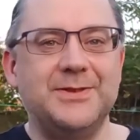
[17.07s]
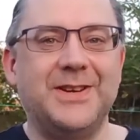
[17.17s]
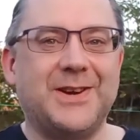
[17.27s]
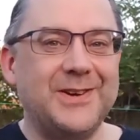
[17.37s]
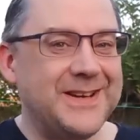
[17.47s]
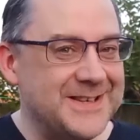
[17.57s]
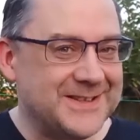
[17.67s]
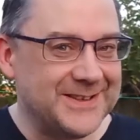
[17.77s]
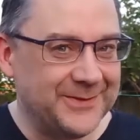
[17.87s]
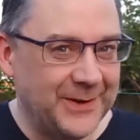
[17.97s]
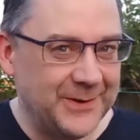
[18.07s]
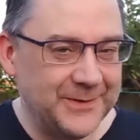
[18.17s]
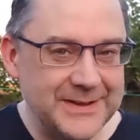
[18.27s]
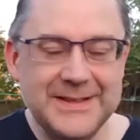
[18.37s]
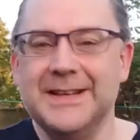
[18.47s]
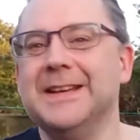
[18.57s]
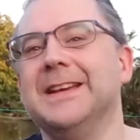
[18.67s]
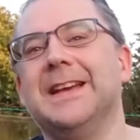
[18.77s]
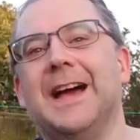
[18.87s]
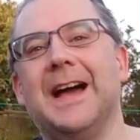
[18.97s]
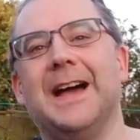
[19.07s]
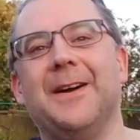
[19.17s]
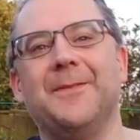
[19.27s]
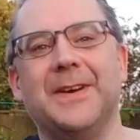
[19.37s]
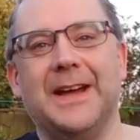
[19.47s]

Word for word: degrees at the moment. Um,